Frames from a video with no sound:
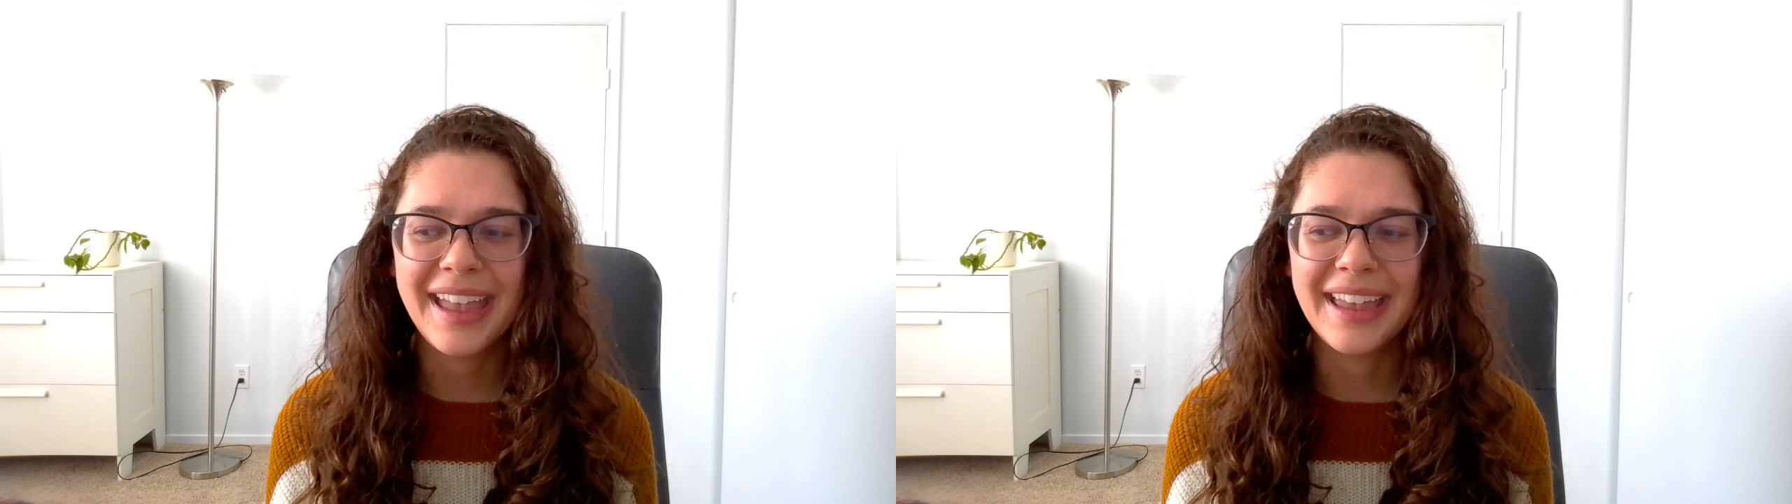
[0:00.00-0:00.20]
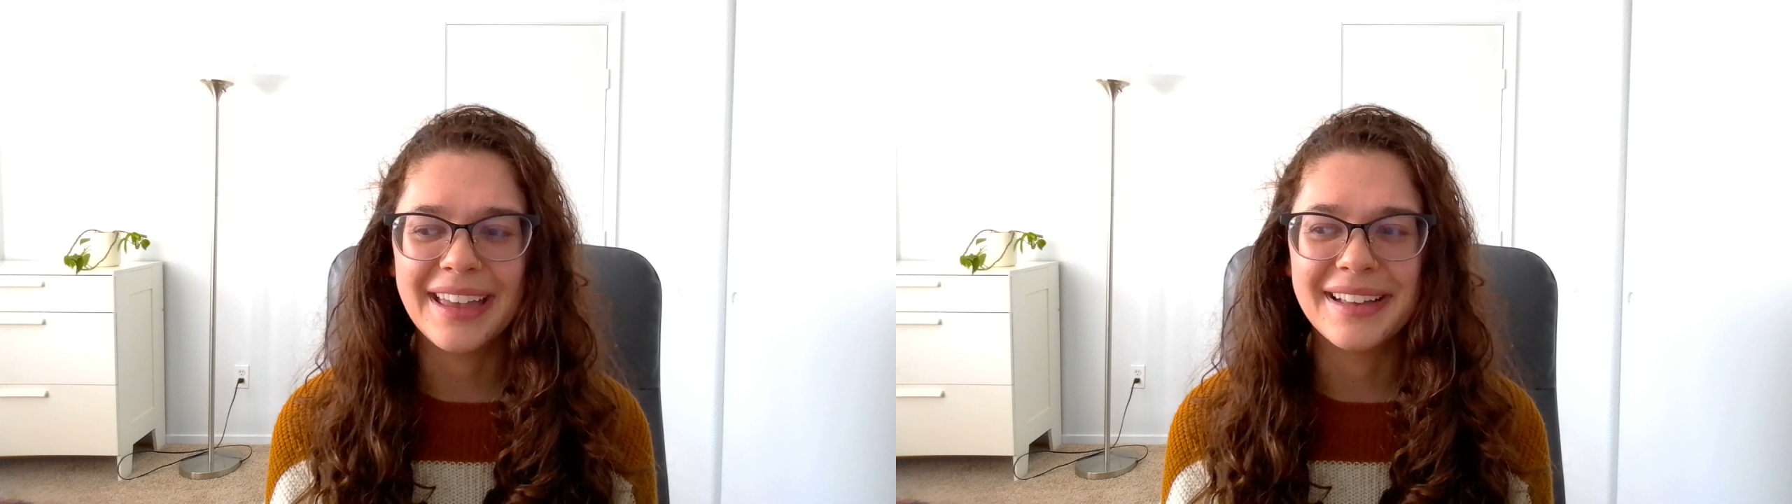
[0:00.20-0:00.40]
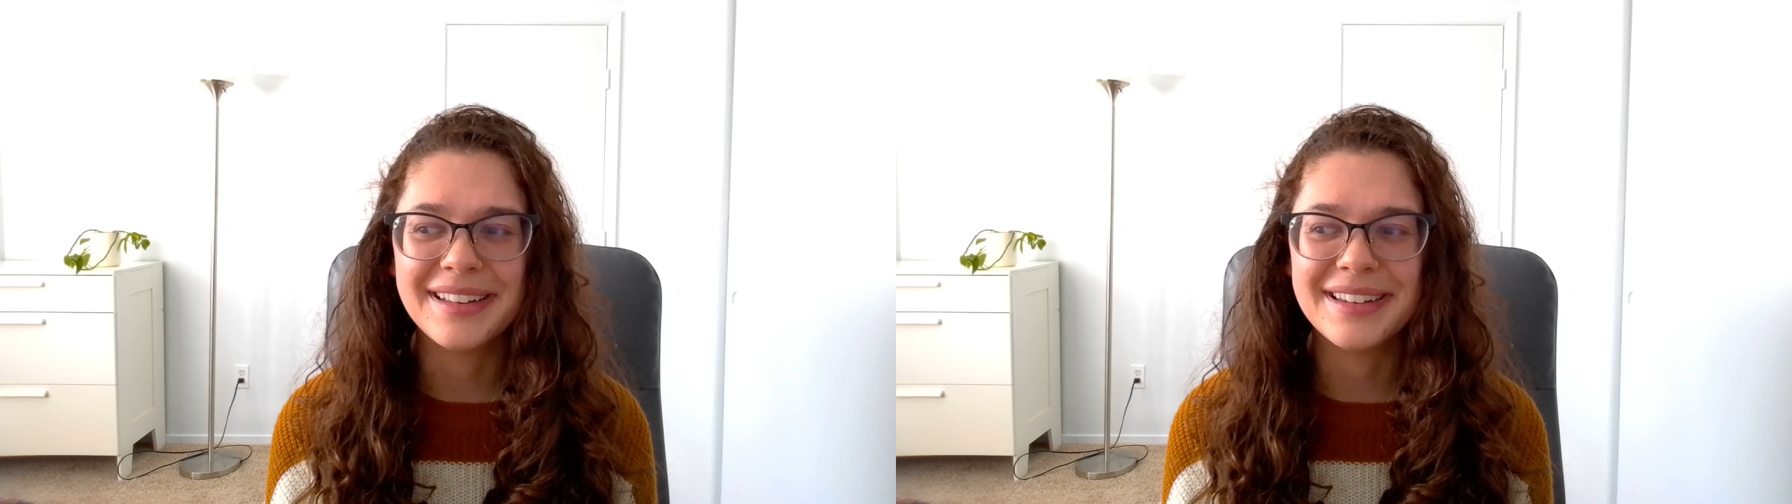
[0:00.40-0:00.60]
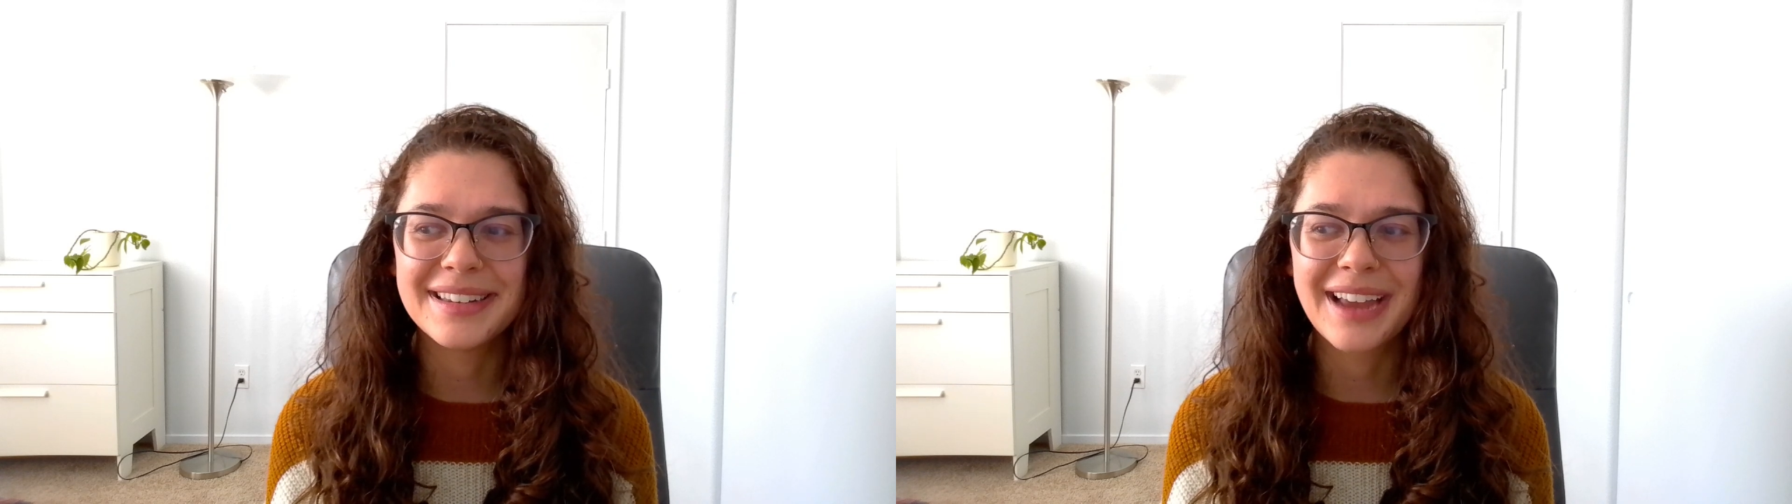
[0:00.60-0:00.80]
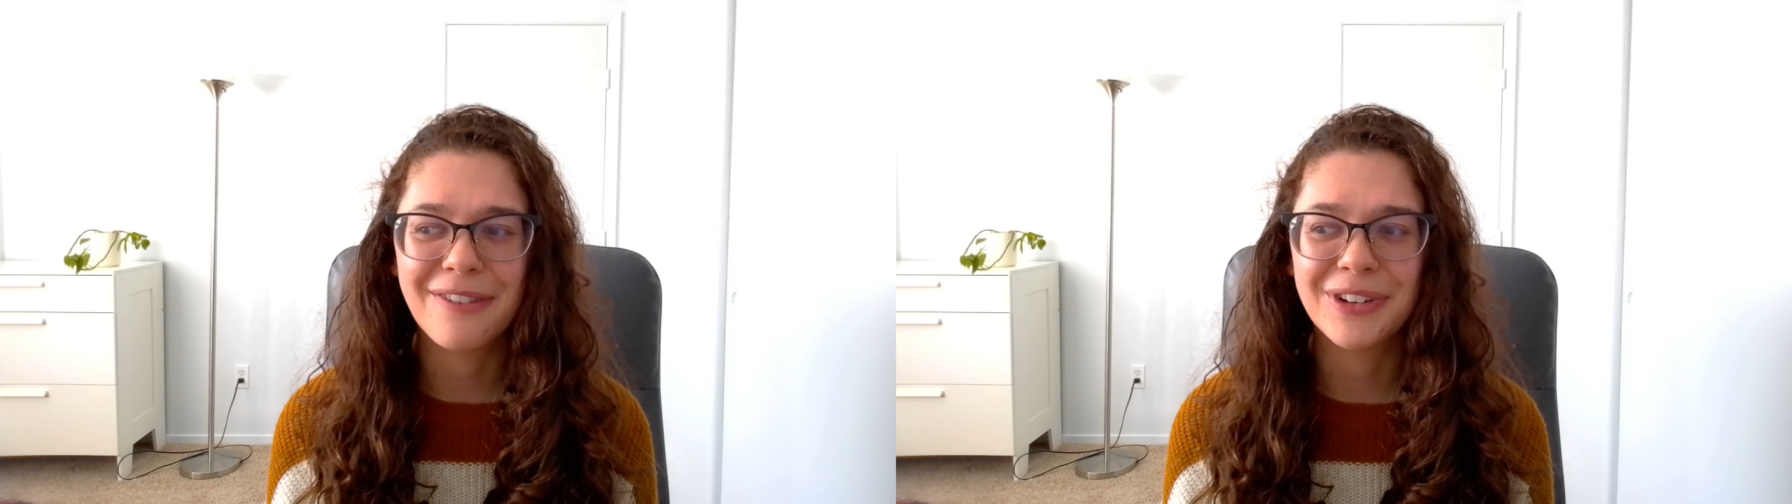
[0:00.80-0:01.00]
And
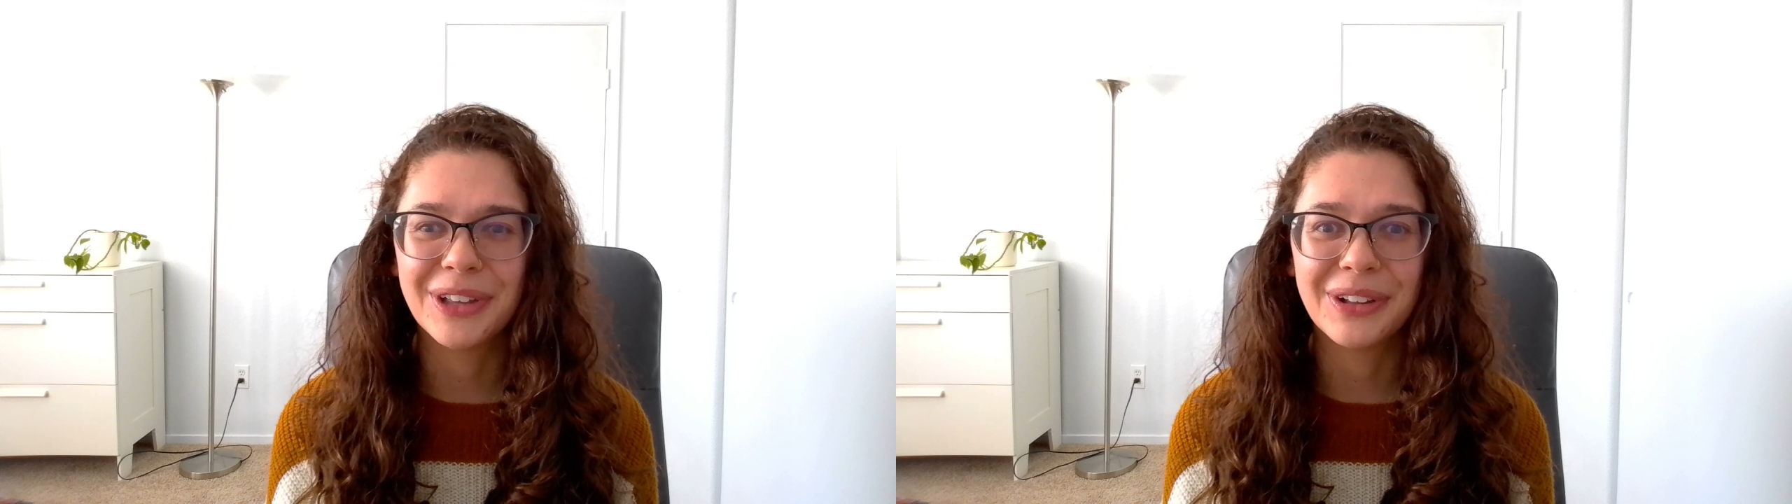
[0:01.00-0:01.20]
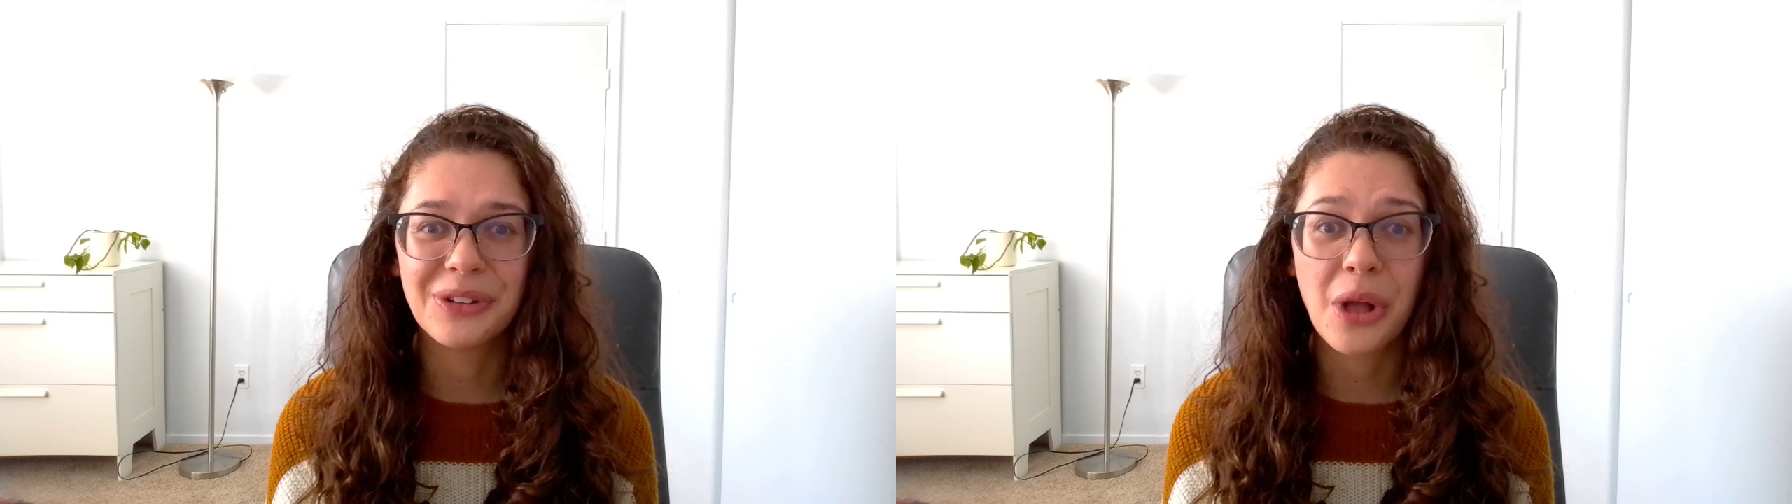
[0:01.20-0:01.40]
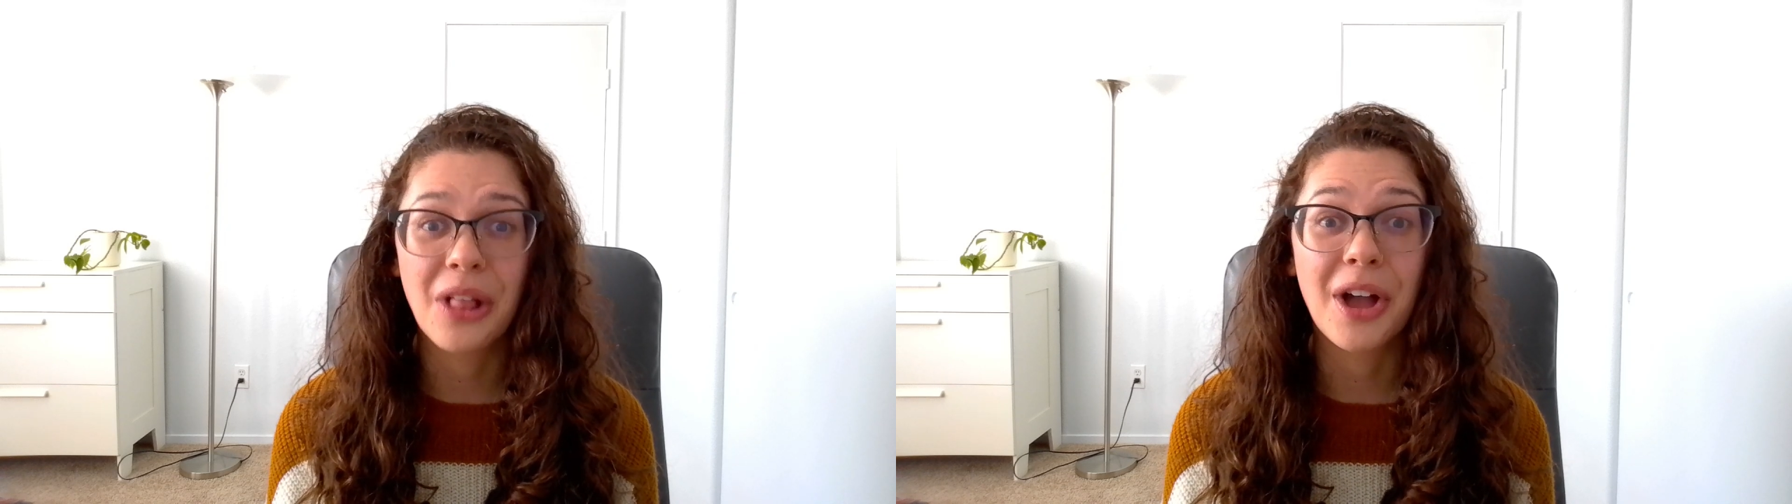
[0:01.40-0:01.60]
I feel a